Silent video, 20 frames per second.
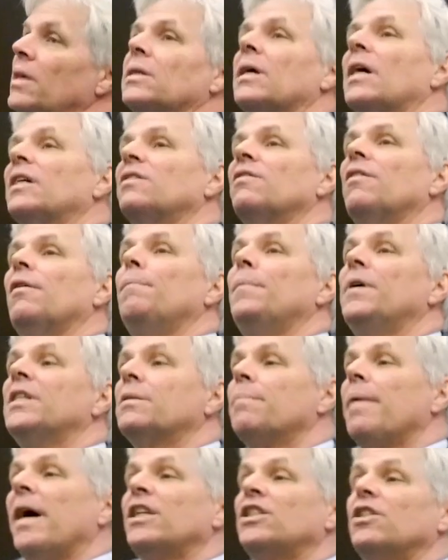is because of a
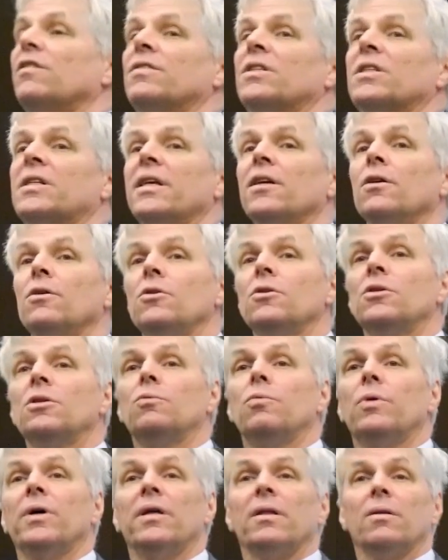mismatch of
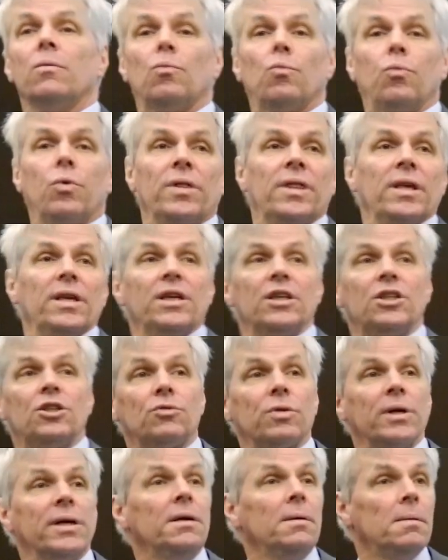skills with
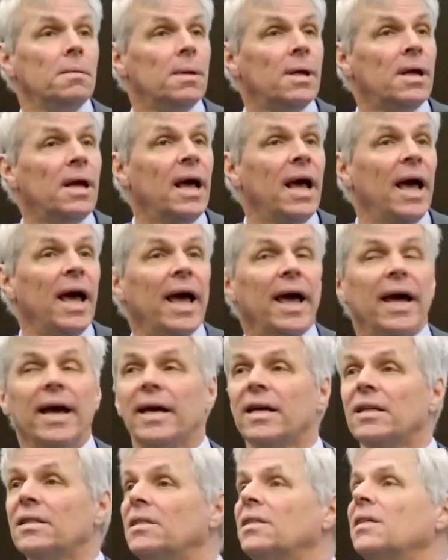industry,
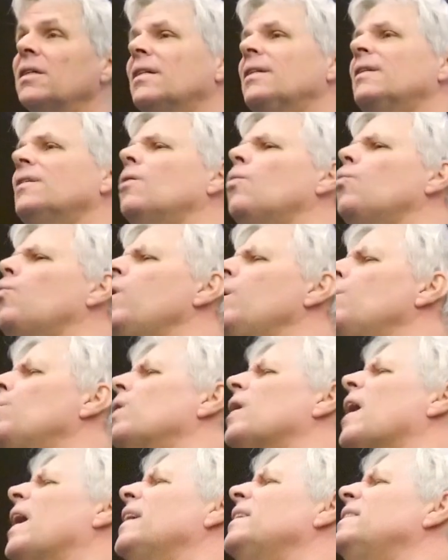and we
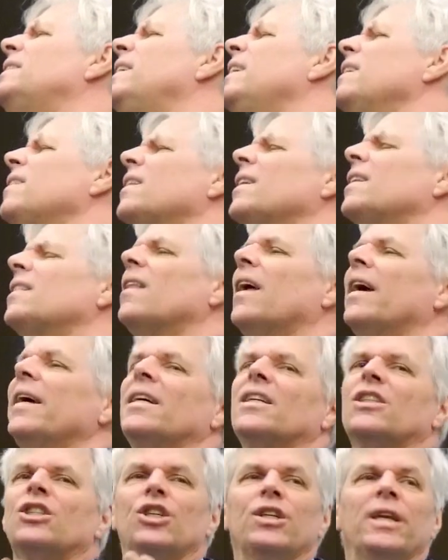would ideally
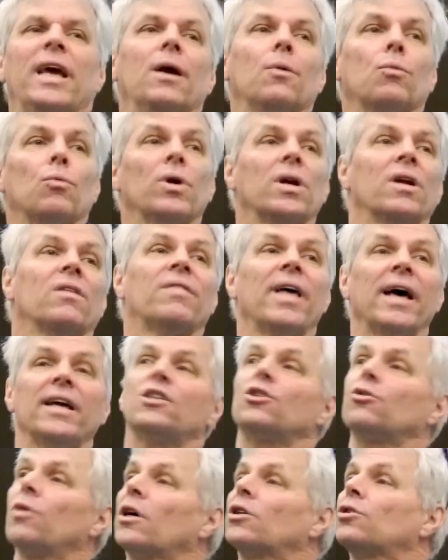like to get rid of
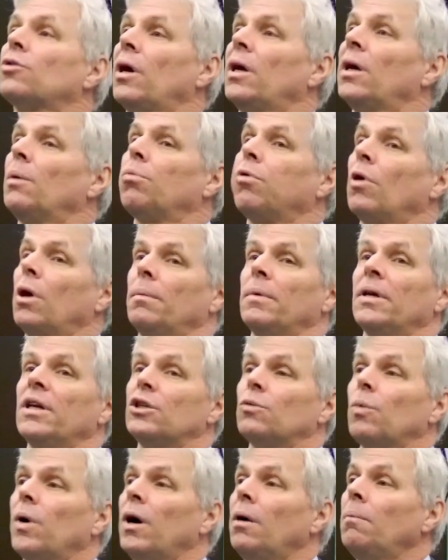that structural unemployment
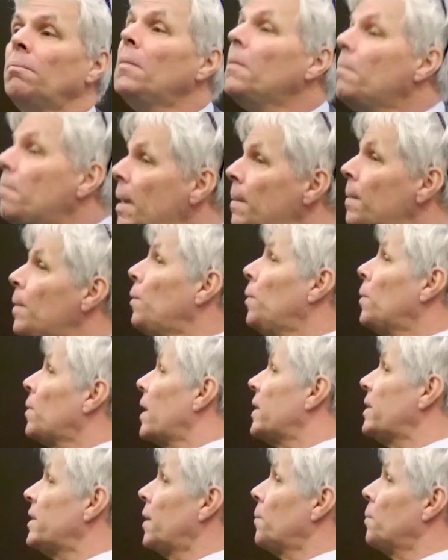as well. Maybe we would
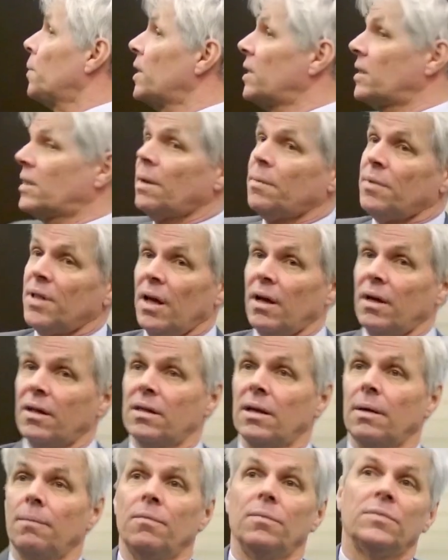like to get rid of some
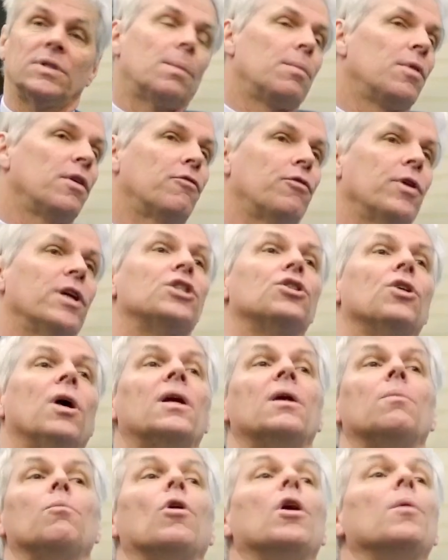of the frictional
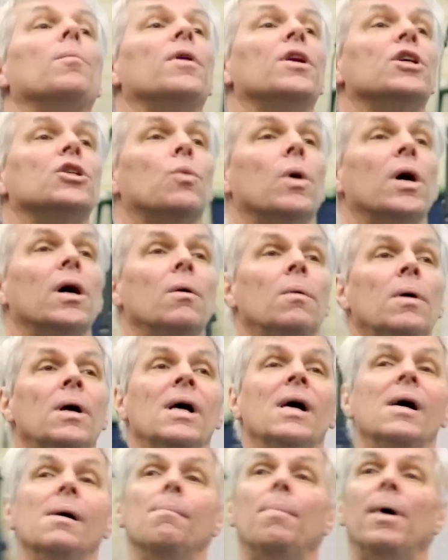unemployment as well,
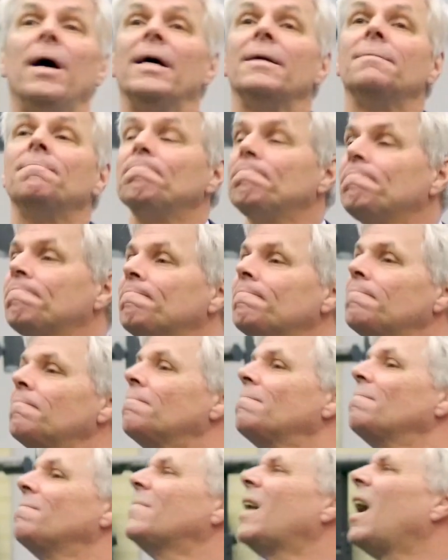but
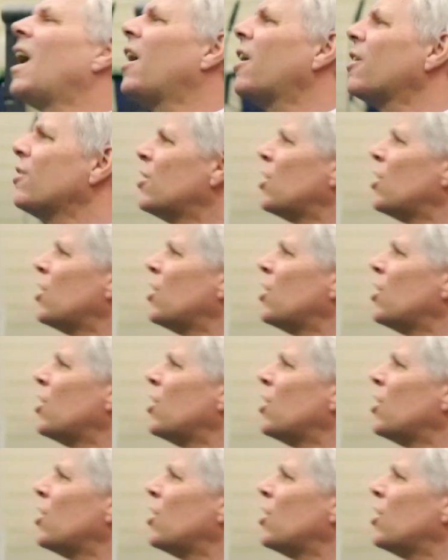our